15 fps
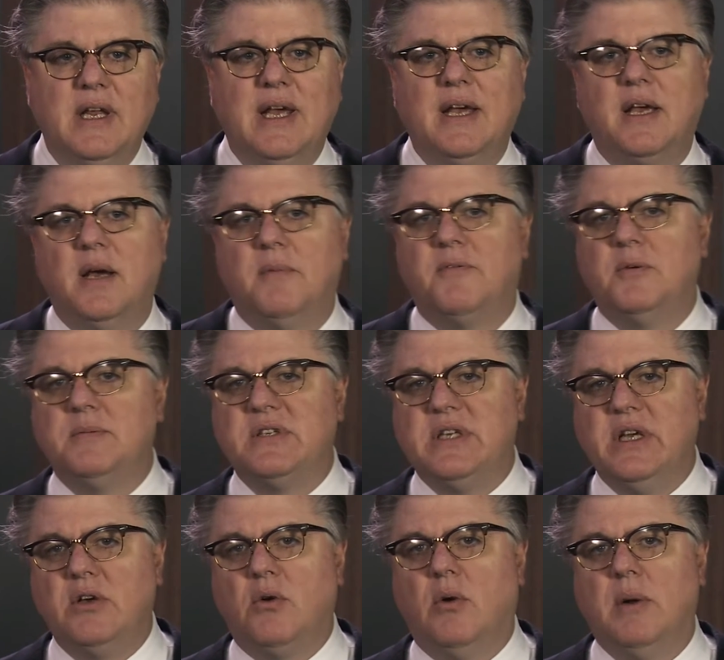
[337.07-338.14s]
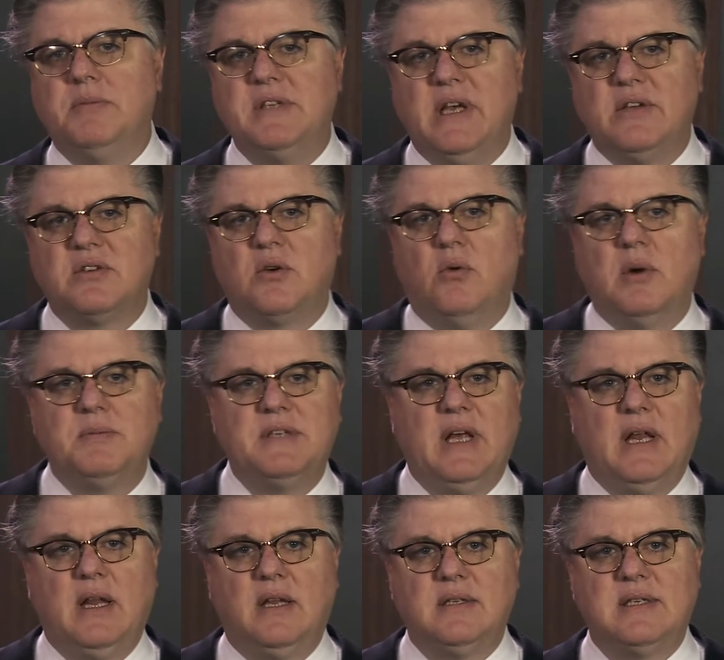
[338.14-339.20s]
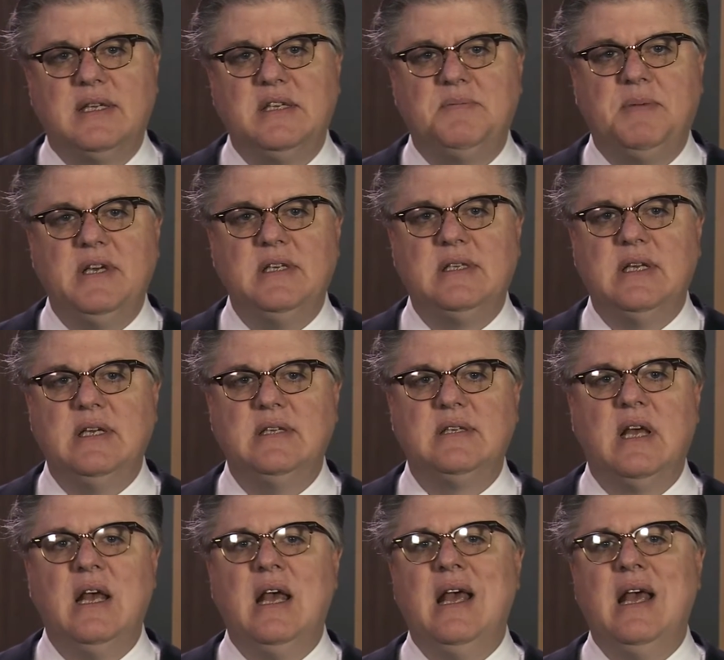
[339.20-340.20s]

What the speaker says: income from C Corps, S Corps, LLCs, PCs,